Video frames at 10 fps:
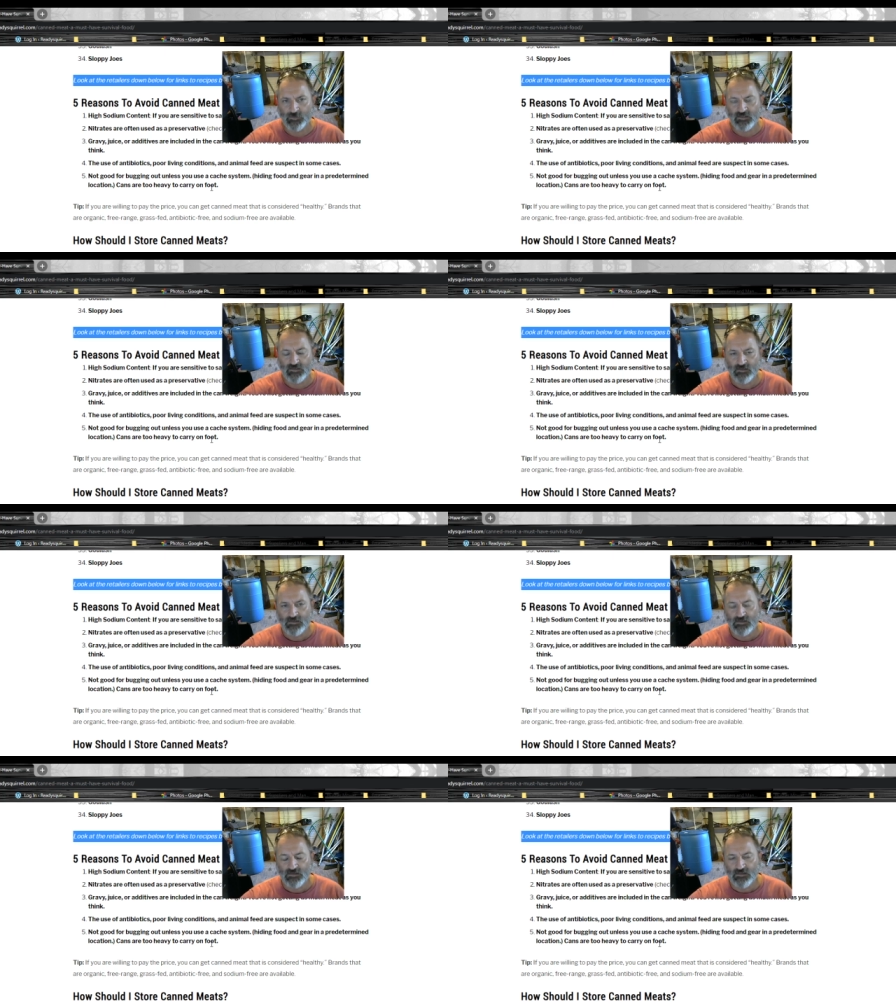but
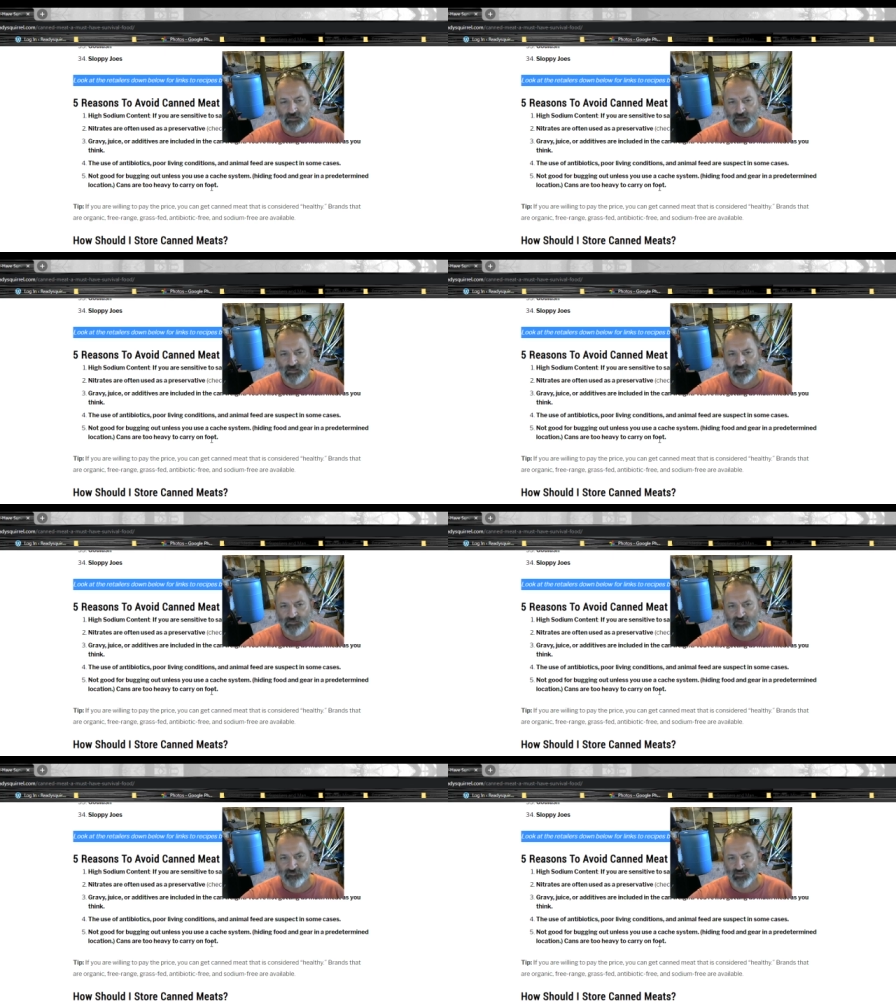uh,
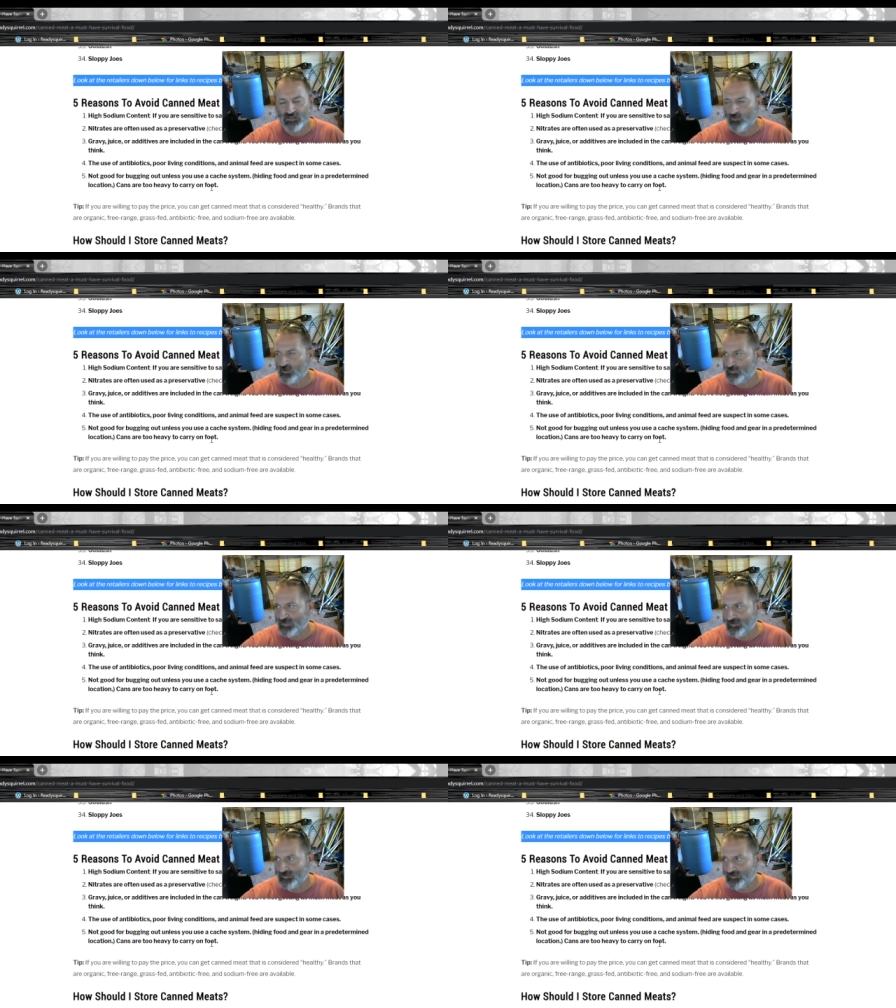definitely don't want to plan on